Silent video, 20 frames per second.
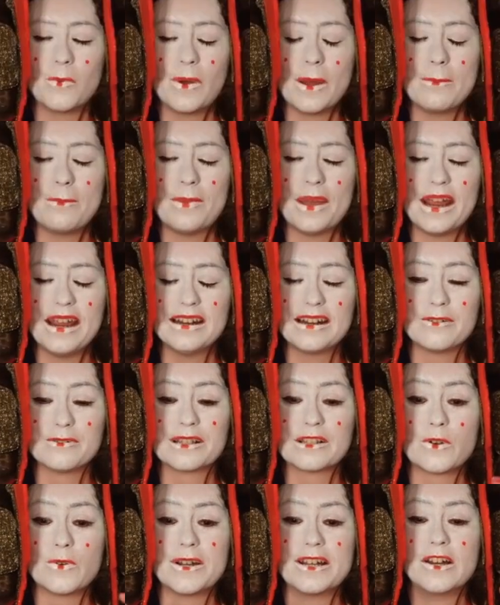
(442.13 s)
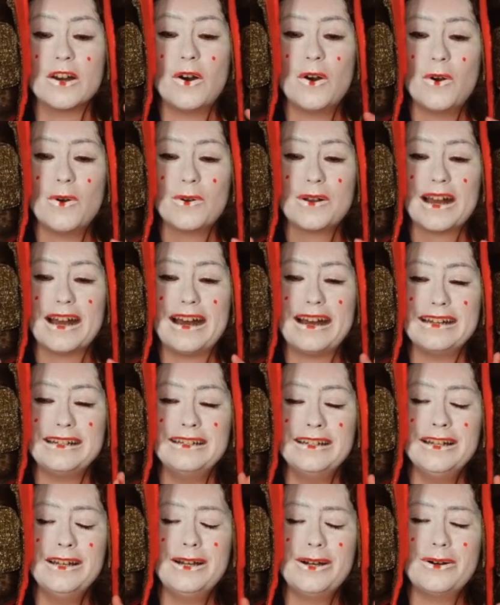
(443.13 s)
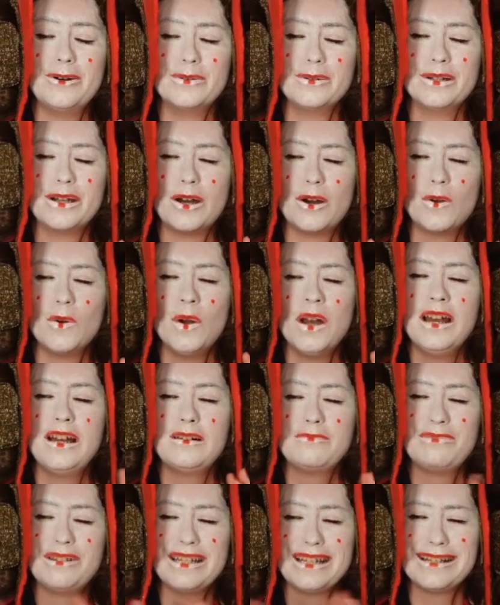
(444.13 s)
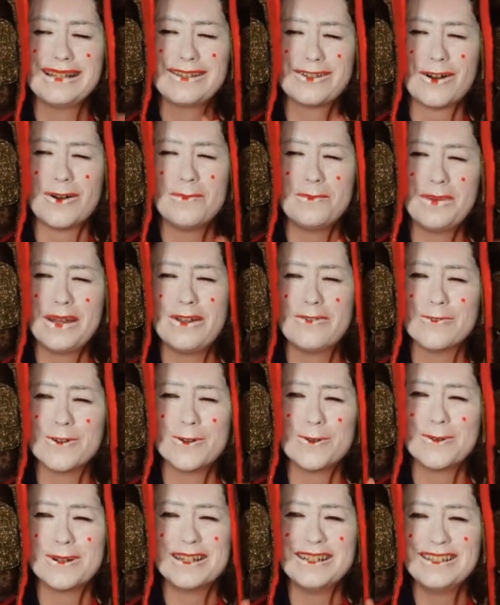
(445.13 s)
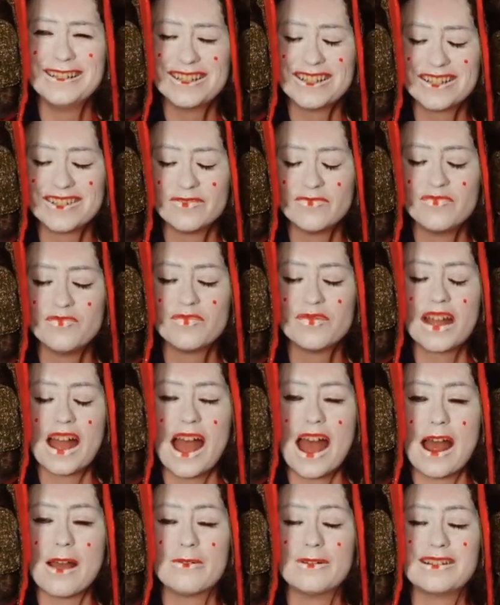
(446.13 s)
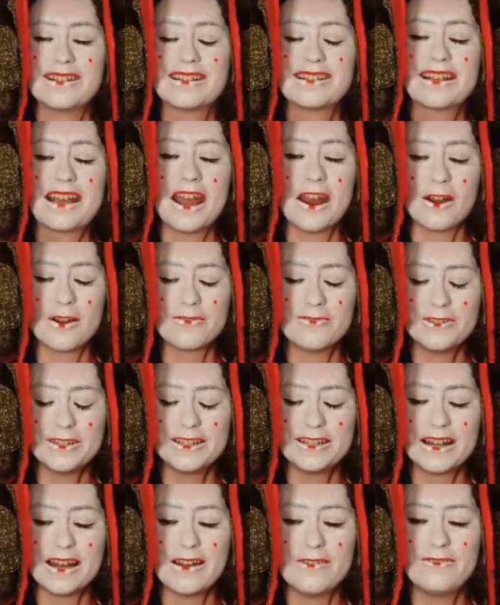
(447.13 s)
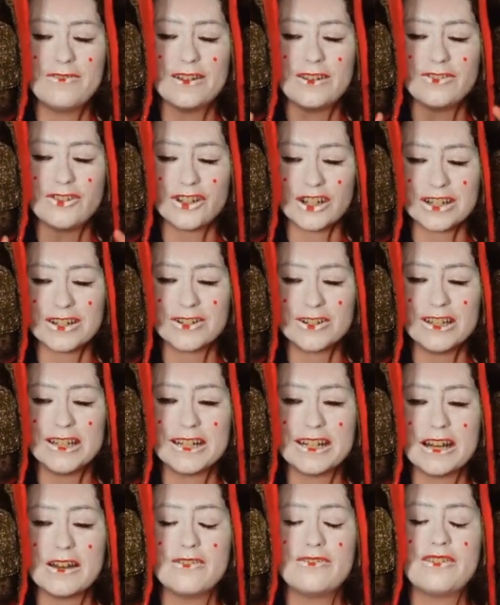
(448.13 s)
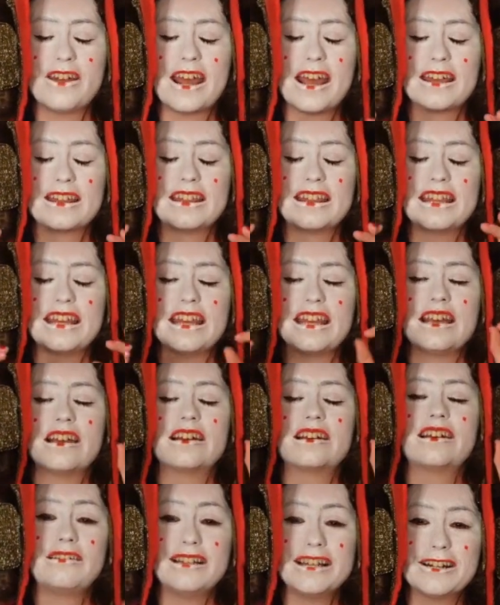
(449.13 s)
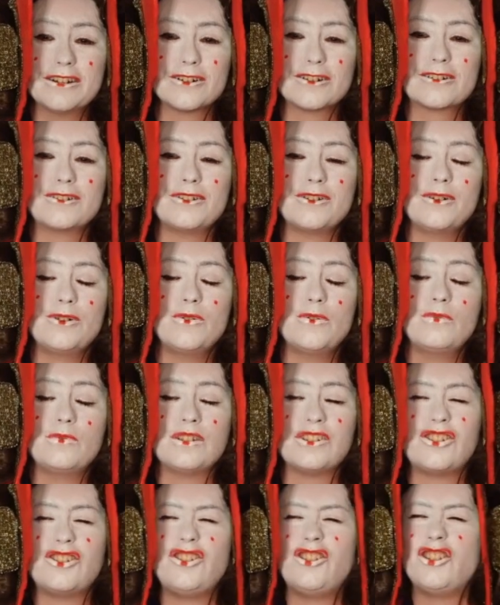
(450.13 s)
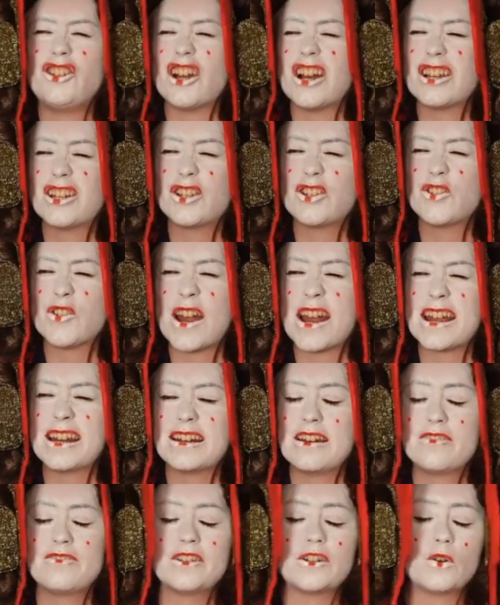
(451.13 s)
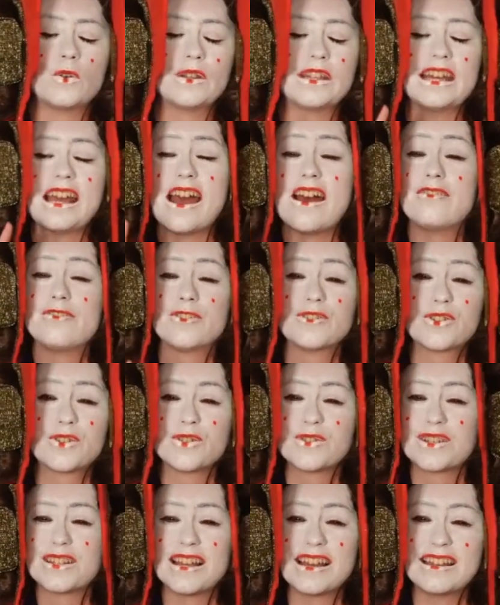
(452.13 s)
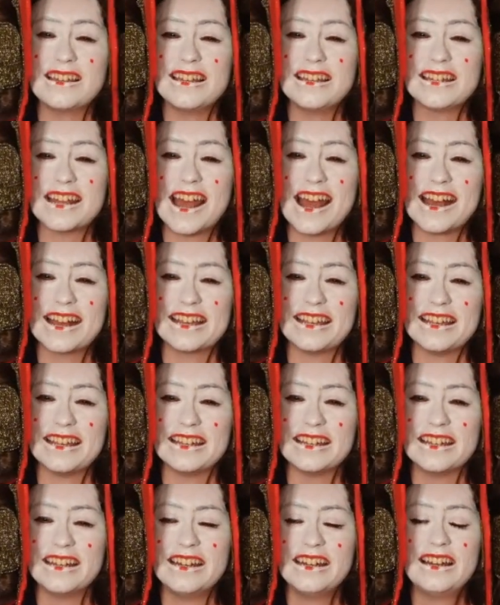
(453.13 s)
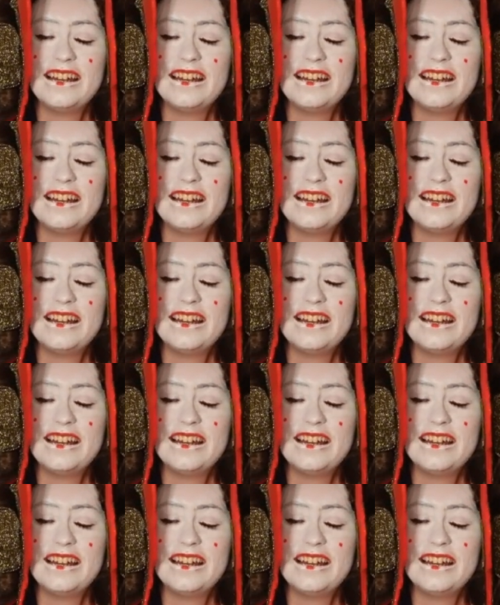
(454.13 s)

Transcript: wet paint, I was going, oh God, oh no, please don't be ruined. I was careful enough, gentle enough, and the glitter glue was just dry enough and only ever so slightly tacky